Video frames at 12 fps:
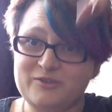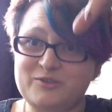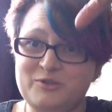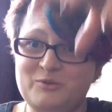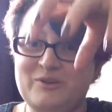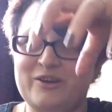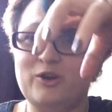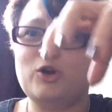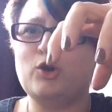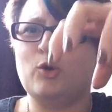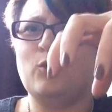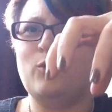do like a
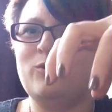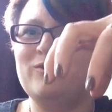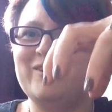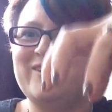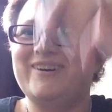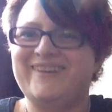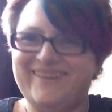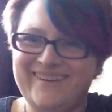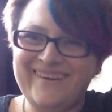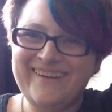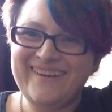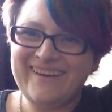claw
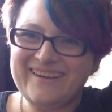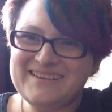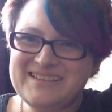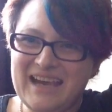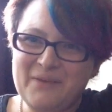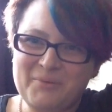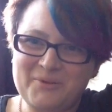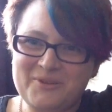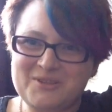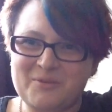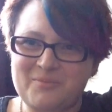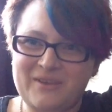and tap on the
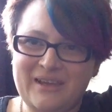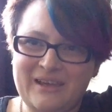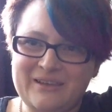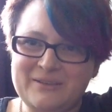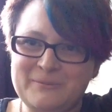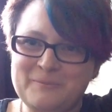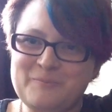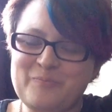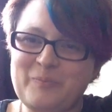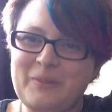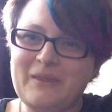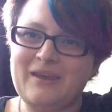top of your head.
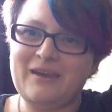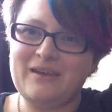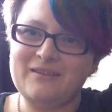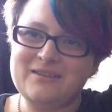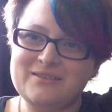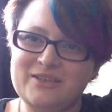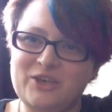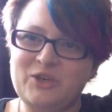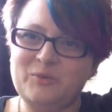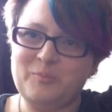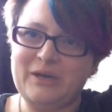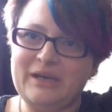Okay, this
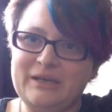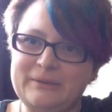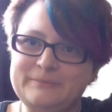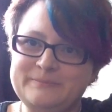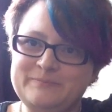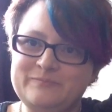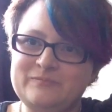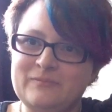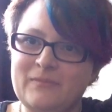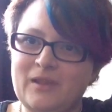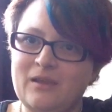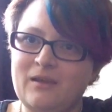acute pain.
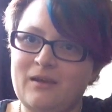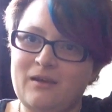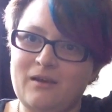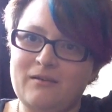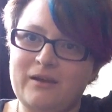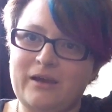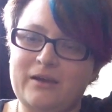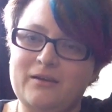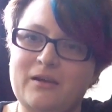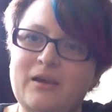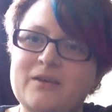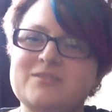Okay,
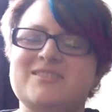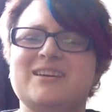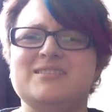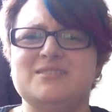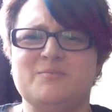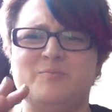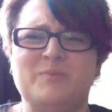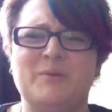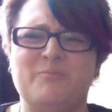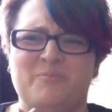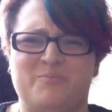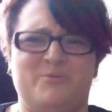so that's
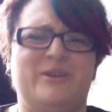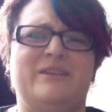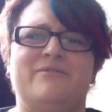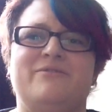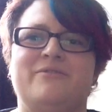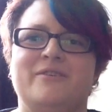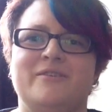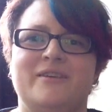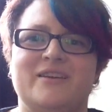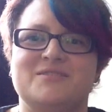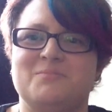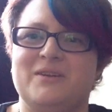a brief
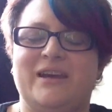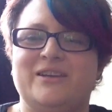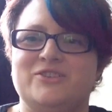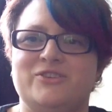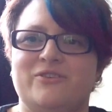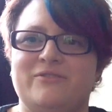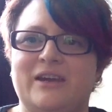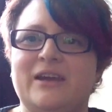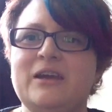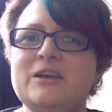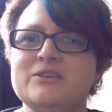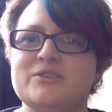explanation of it.
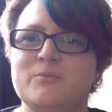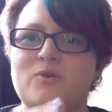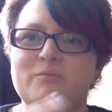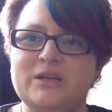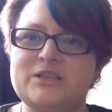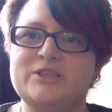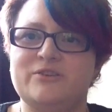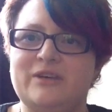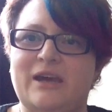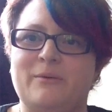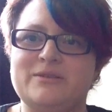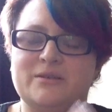So what I'm going to do
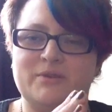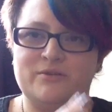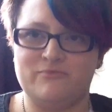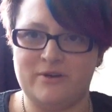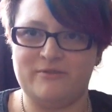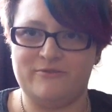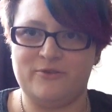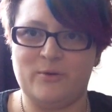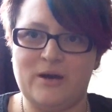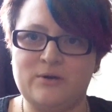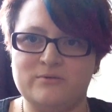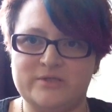now is I'm going to run through a
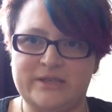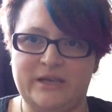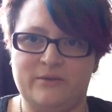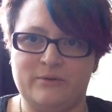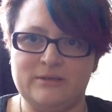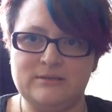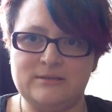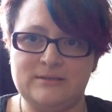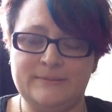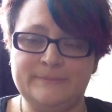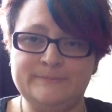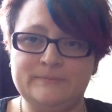whole
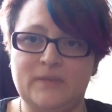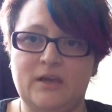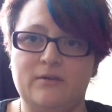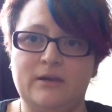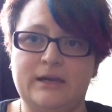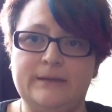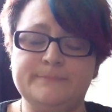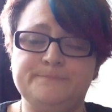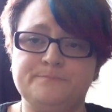sequence. Okay,